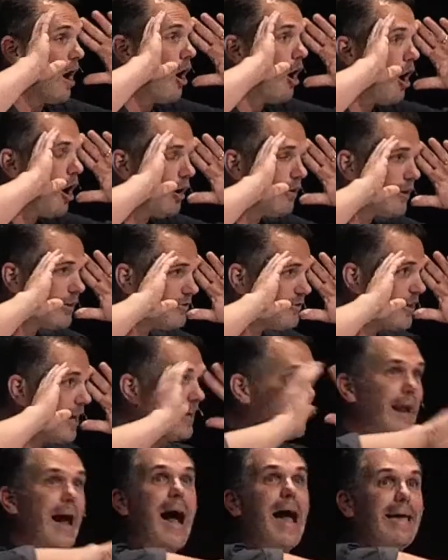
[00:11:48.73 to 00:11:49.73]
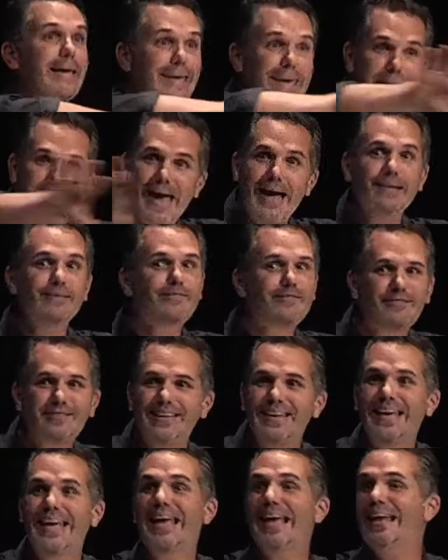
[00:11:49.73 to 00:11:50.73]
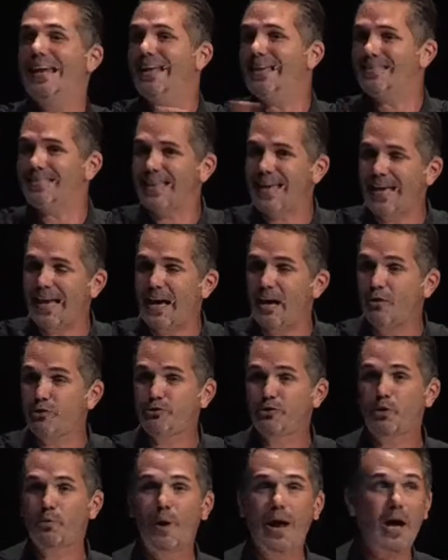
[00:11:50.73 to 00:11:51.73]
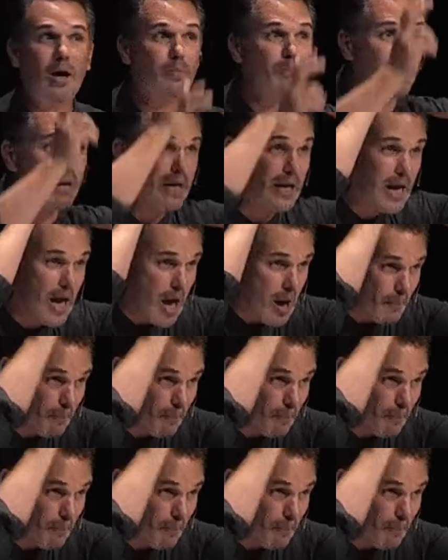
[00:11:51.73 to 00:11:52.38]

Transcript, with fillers: all of a sudden I can't see anything else around me